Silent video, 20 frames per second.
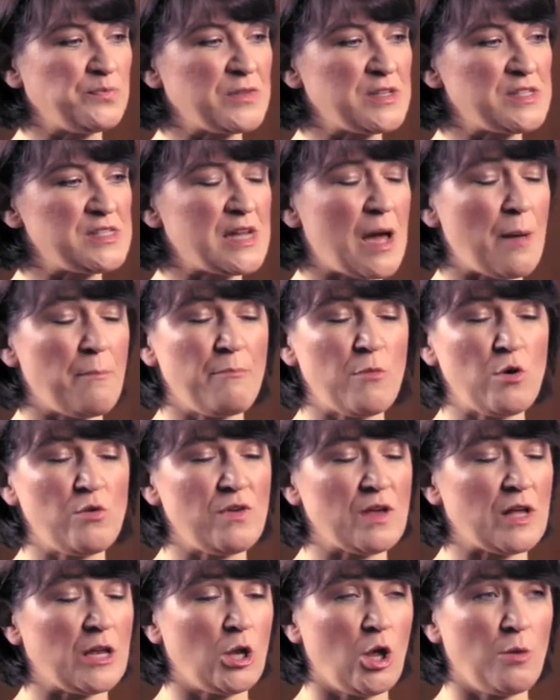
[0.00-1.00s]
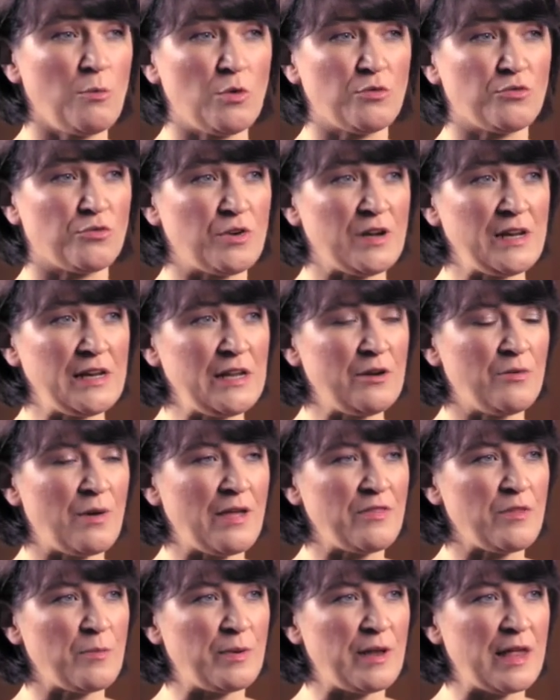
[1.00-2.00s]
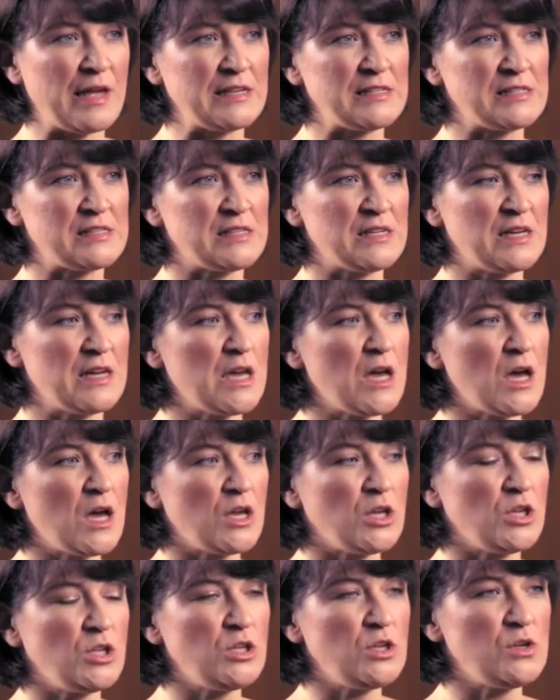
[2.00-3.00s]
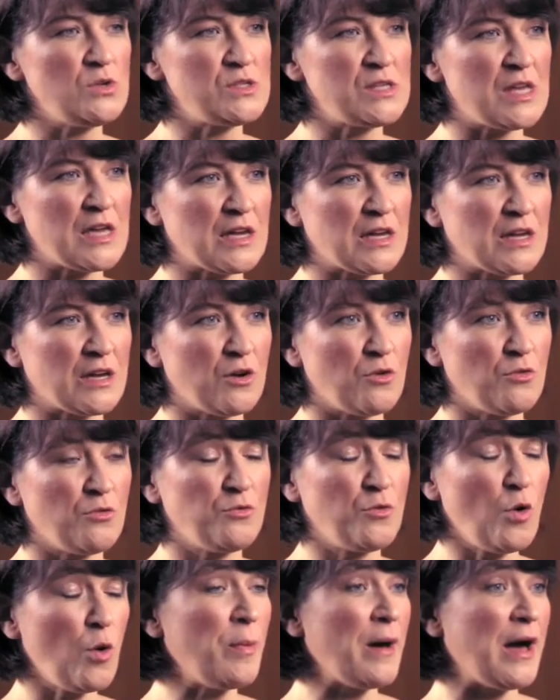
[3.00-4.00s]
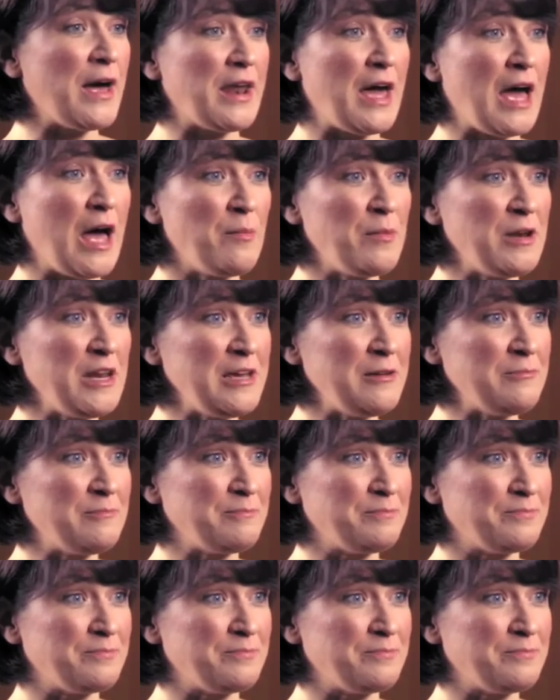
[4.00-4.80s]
start moving a lot more freely around the place, using 4-part harmony.